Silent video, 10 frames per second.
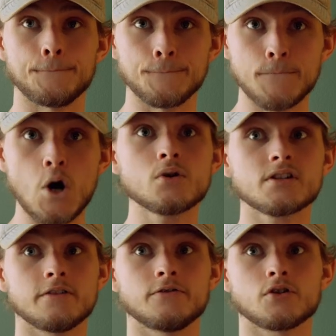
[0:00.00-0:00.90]

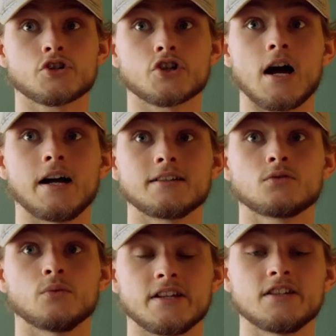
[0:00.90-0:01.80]
most of your
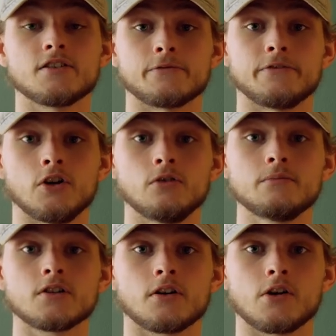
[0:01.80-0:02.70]
shots within your
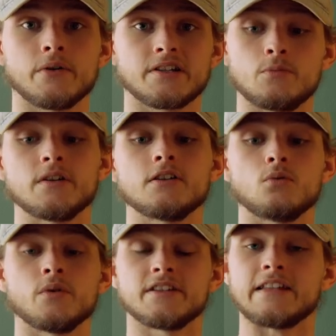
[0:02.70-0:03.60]
films are going to be
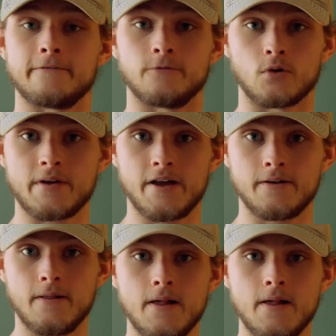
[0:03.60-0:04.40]
within that format.